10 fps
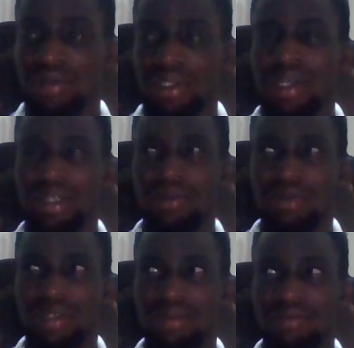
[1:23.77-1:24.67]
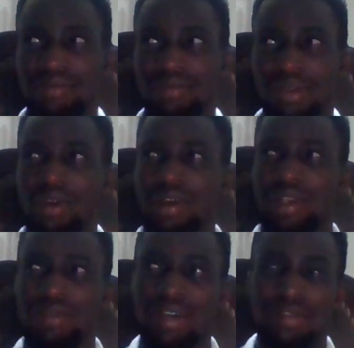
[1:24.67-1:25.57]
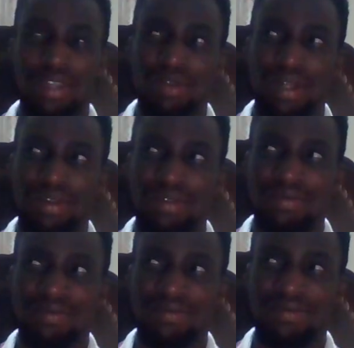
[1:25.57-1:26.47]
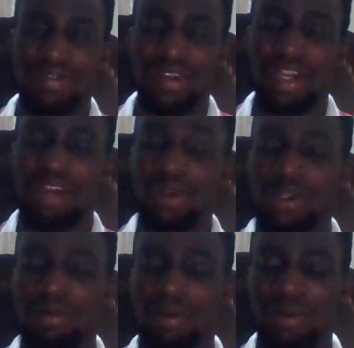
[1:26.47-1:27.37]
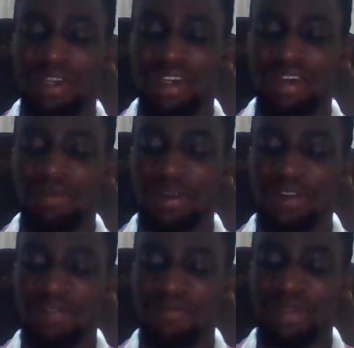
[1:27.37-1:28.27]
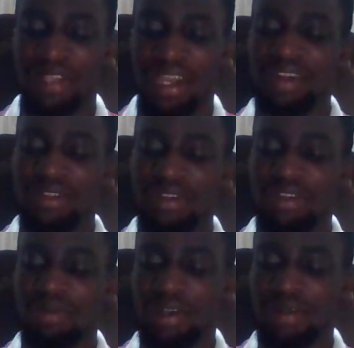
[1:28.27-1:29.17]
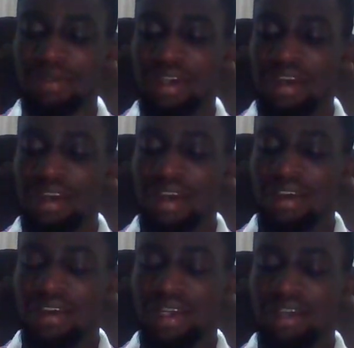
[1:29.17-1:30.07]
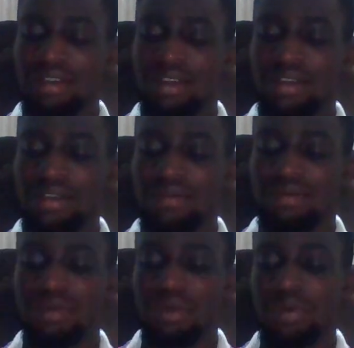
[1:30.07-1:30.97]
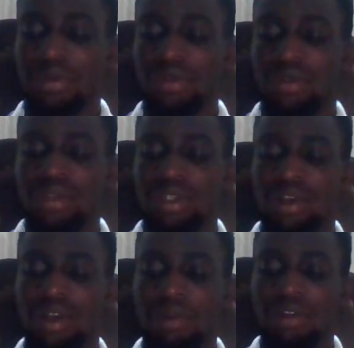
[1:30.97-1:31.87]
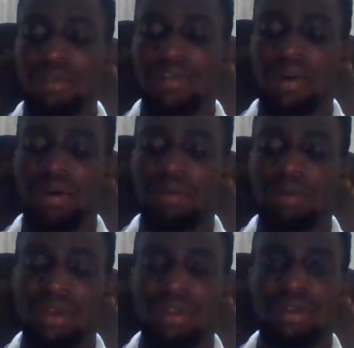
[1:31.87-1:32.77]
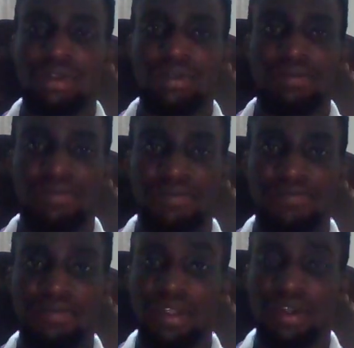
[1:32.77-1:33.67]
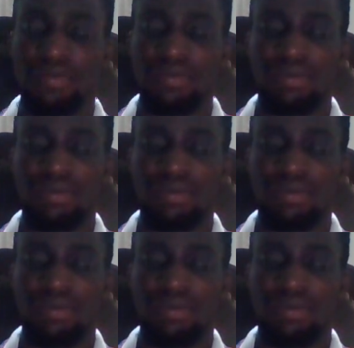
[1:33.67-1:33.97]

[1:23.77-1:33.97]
10 times or at least 5 times better. Right? I haven't launched my product yet, but I know it's going to do better. Okay, so we'll go to the other parts of how I'm going to, you know,